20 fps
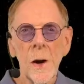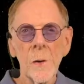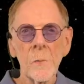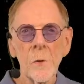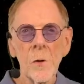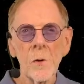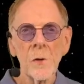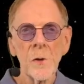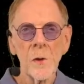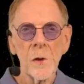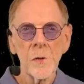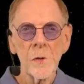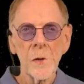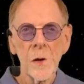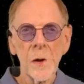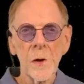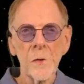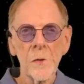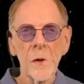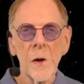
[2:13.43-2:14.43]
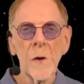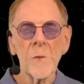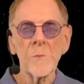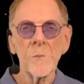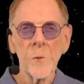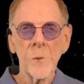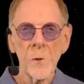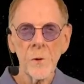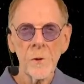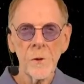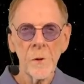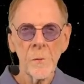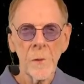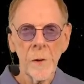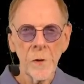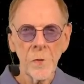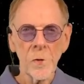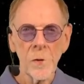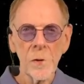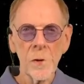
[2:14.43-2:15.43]
I'm going to discuss a 4th
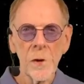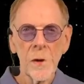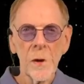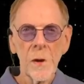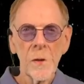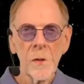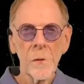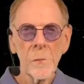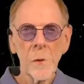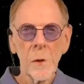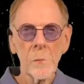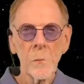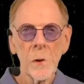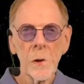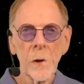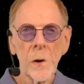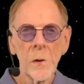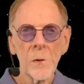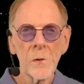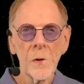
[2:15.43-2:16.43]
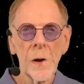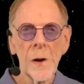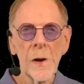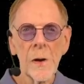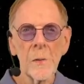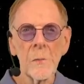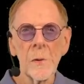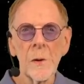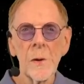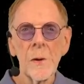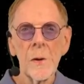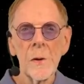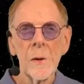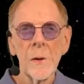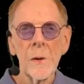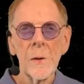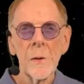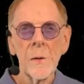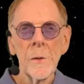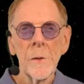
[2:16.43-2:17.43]
dimension, the one we call time.
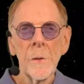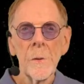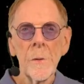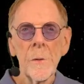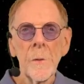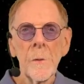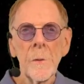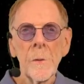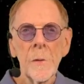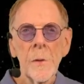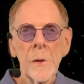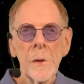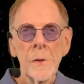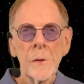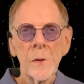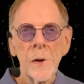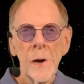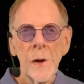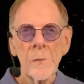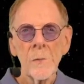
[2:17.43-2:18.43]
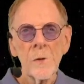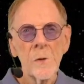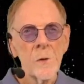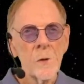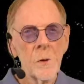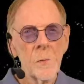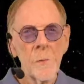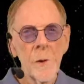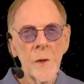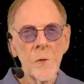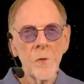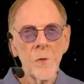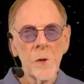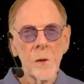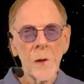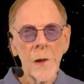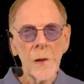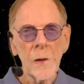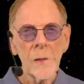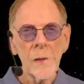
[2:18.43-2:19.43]
Time is a
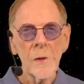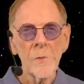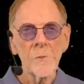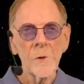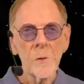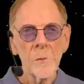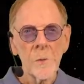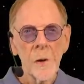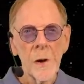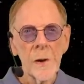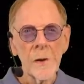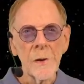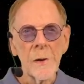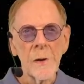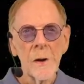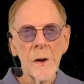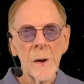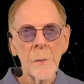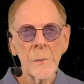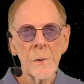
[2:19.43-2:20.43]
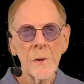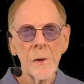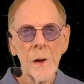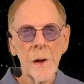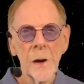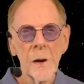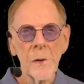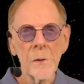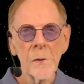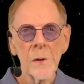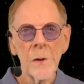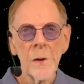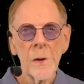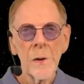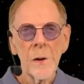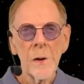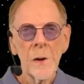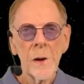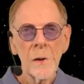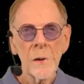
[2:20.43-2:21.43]
dimension like left and right, up and down,
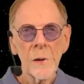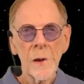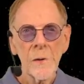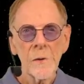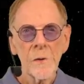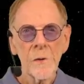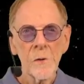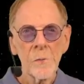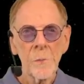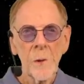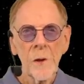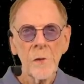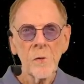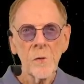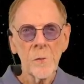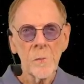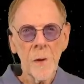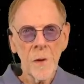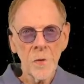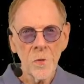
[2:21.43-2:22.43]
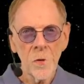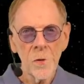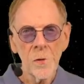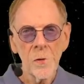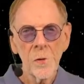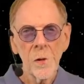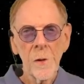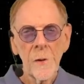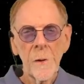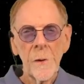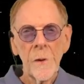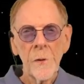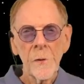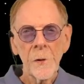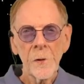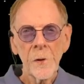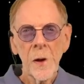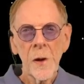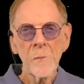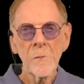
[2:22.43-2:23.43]
and like the space dimensions,
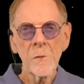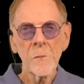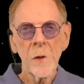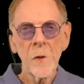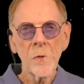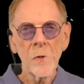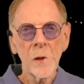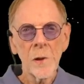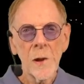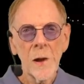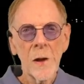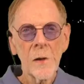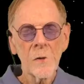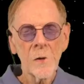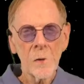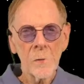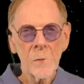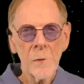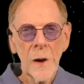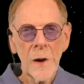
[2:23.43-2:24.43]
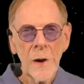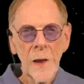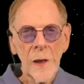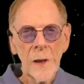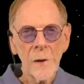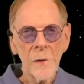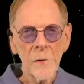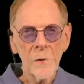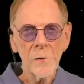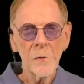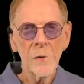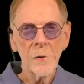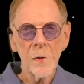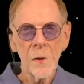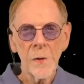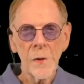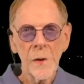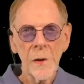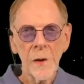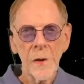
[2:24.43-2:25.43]
the time dimension lies at right angles
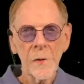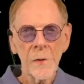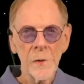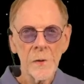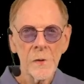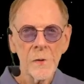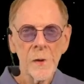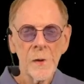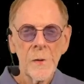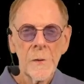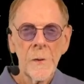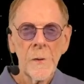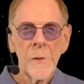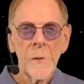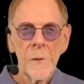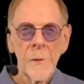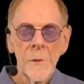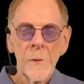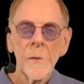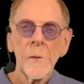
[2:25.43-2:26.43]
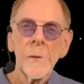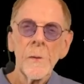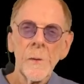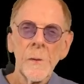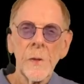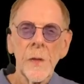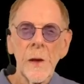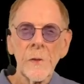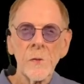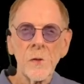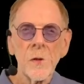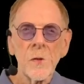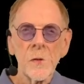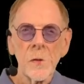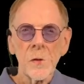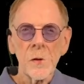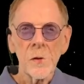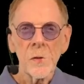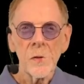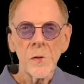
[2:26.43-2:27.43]
to the others. Well, that's
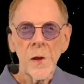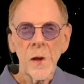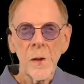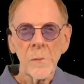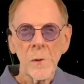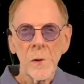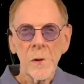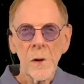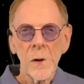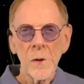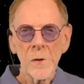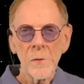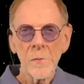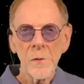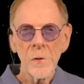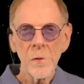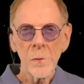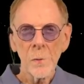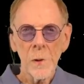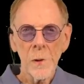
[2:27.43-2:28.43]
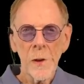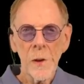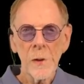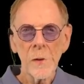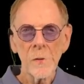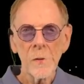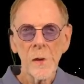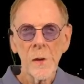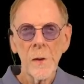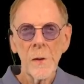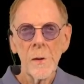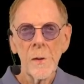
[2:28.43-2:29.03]
easy to say, but hard to visualize.